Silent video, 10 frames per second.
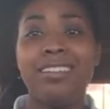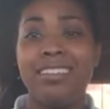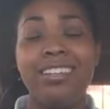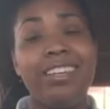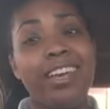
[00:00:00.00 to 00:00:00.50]

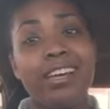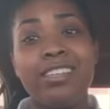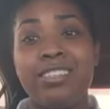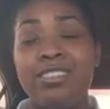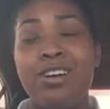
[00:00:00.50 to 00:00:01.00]
Yeah,
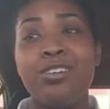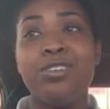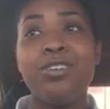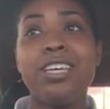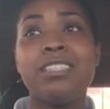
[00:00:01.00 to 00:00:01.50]
no,
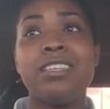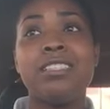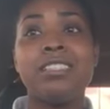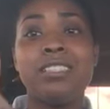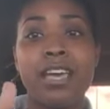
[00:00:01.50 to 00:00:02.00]
you'll get sent
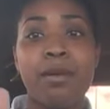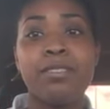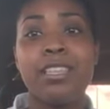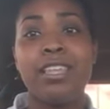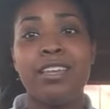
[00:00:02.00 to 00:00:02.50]
to
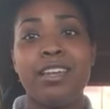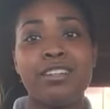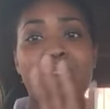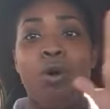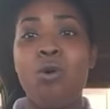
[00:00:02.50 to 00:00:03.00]
SEPs, and then
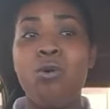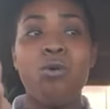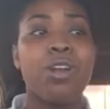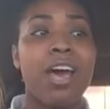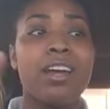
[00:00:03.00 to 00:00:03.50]
there's a
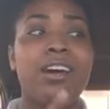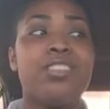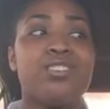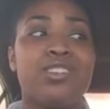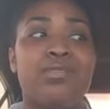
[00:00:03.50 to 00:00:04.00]
whole lot of
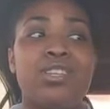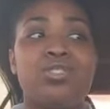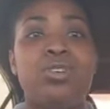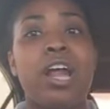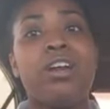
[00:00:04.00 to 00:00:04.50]
other stuff
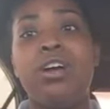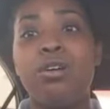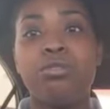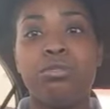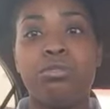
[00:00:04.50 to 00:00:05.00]
that you got to
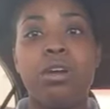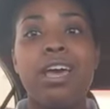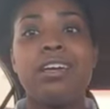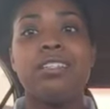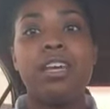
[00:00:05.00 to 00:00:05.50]
go through
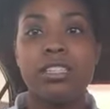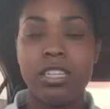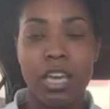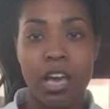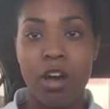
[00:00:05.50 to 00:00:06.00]
just
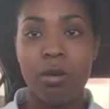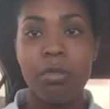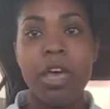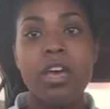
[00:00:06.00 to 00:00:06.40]
to get home.